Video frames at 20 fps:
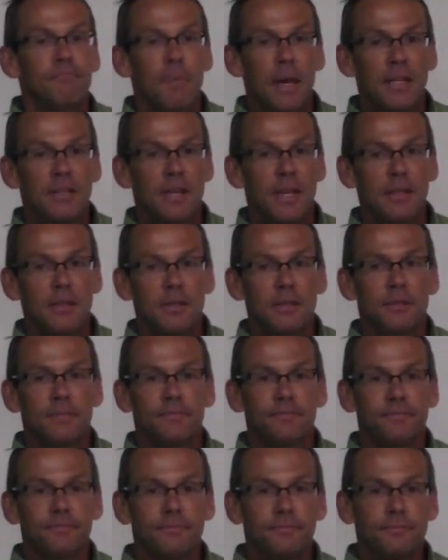Make sense?
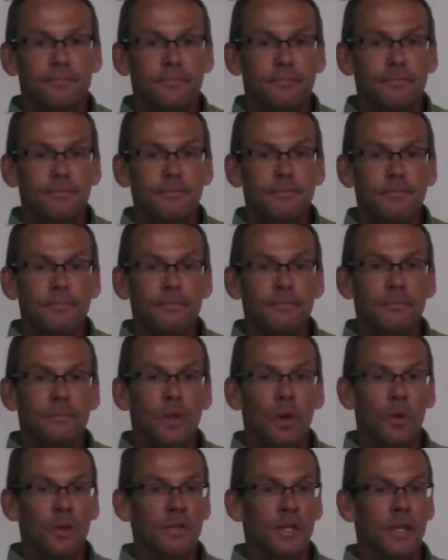
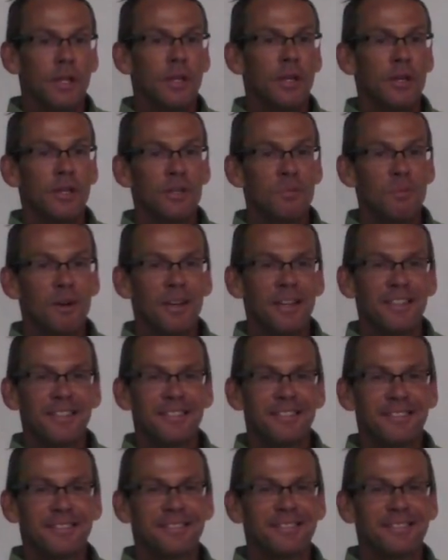Or is it clear as mud?